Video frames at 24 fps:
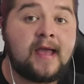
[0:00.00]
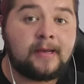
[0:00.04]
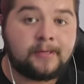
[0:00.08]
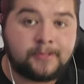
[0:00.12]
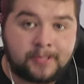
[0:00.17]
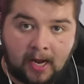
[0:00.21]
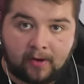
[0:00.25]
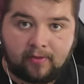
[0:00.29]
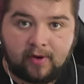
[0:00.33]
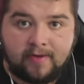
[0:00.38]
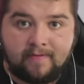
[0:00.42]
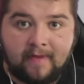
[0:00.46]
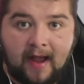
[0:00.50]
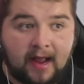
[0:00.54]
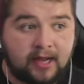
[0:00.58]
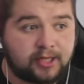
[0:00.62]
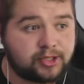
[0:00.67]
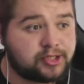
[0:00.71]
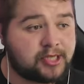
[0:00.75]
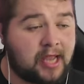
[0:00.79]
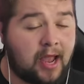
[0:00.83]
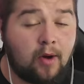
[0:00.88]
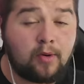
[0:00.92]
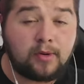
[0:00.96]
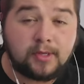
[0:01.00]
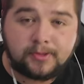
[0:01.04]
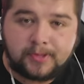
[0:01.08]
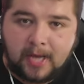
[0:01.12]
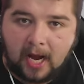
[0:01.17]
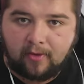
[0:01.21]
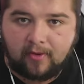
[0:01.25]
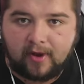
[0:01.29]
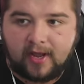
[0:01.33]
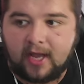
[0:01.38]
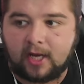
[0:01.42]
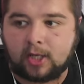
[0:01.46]
very maxed out,
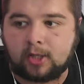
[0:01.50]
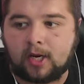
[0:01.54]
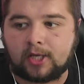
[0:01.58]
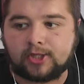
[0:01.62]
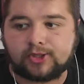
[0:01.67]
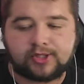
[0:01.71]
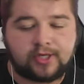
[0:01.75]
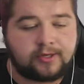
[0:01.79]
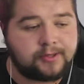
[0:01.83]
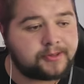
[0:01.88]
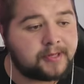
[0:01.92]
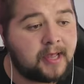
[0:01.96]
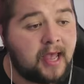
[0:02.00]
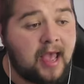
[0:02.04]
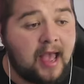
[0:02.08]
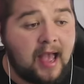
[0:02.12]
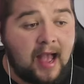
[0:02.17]
very aggressive,